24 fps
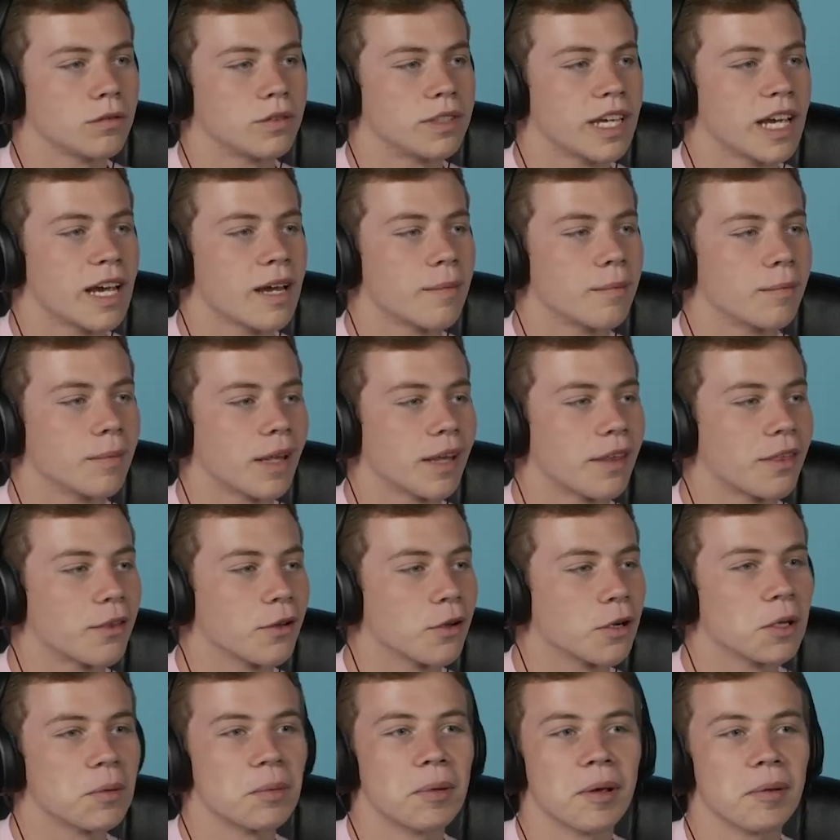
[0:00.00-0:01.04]
Oh, damn, like
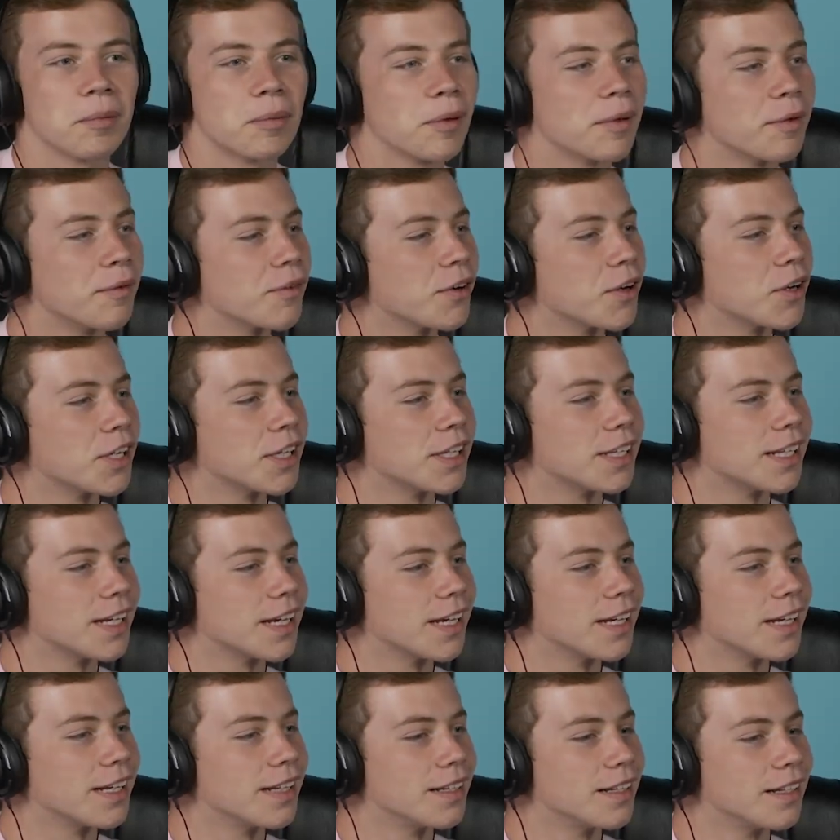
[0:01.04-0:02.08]
30 people have already
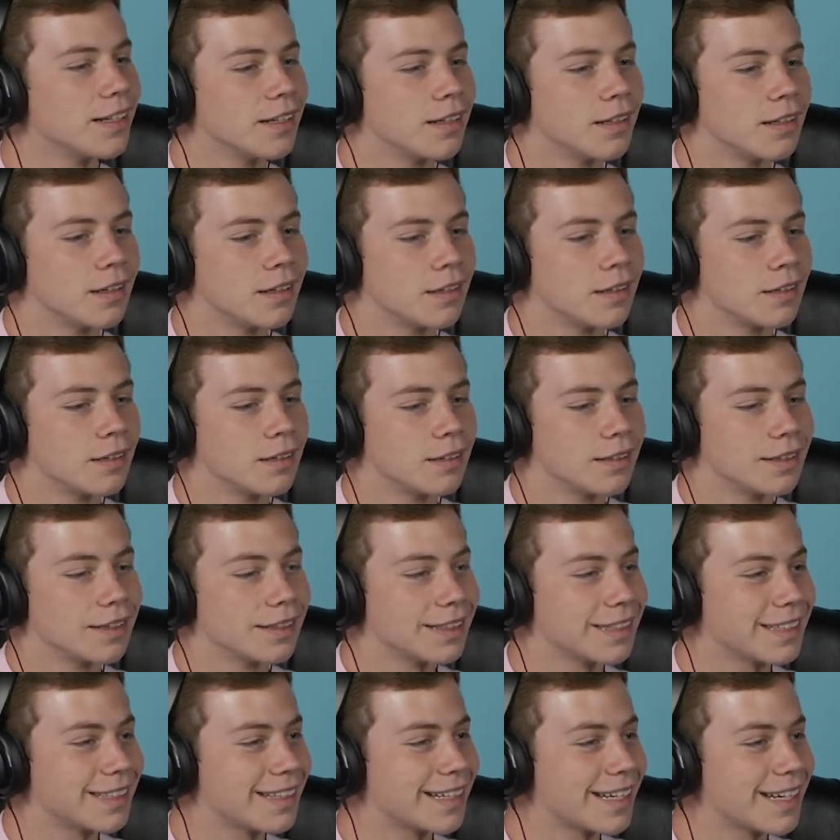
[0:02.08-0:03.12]
died.
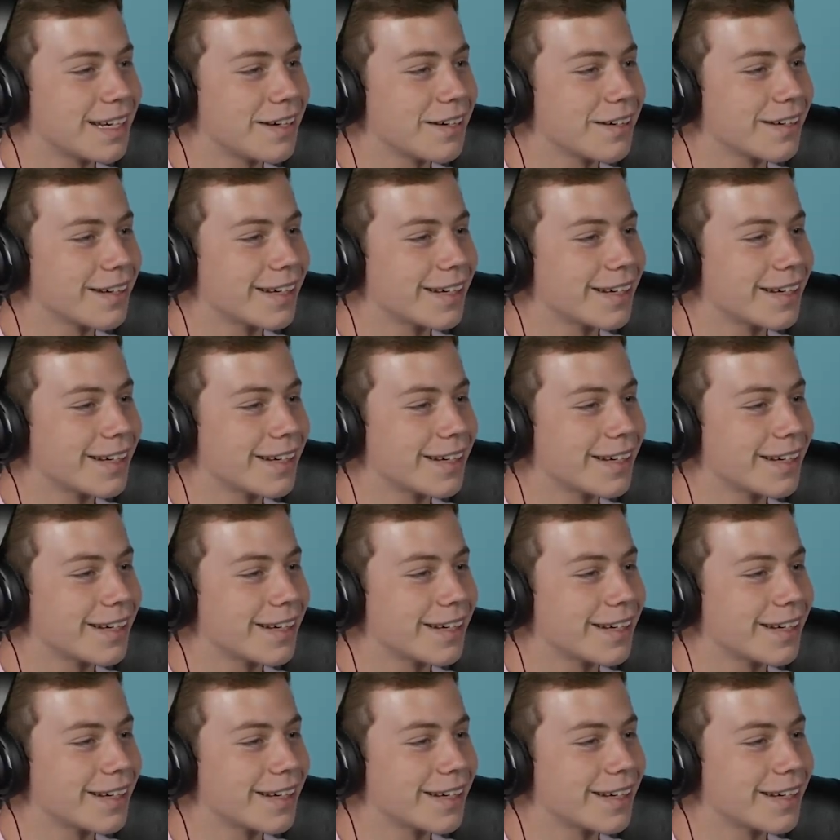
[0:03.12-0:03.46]
Oh, I hear